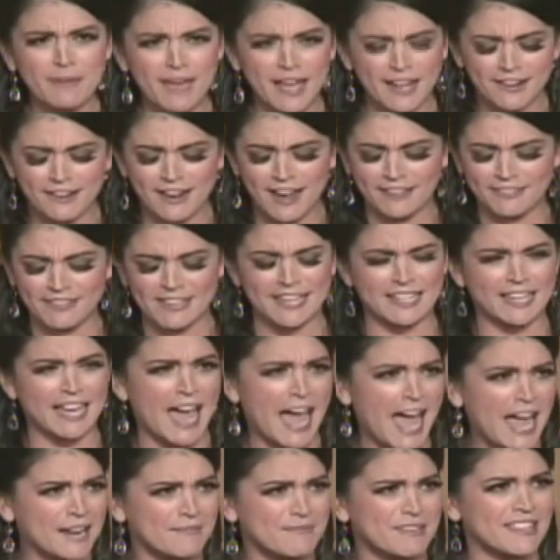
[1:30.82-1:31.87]
better on the
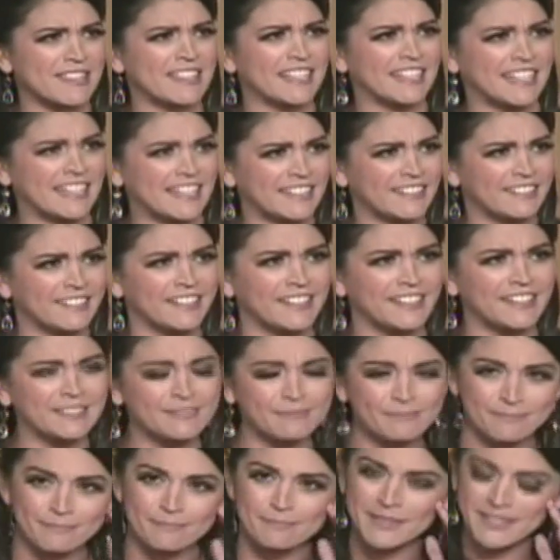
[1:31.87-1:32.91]
economy than Hillary,
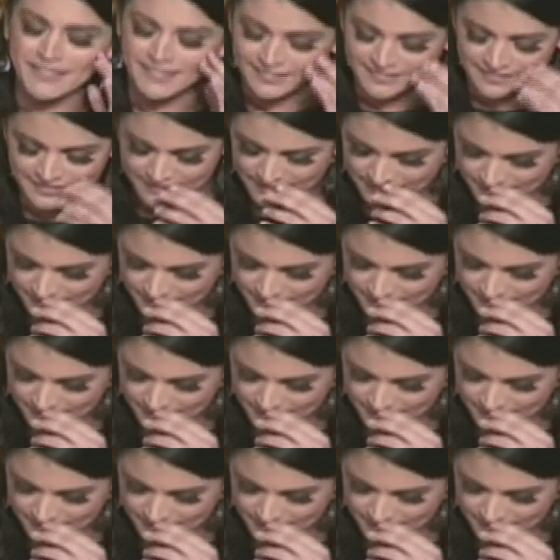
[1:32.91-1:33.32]
Bill?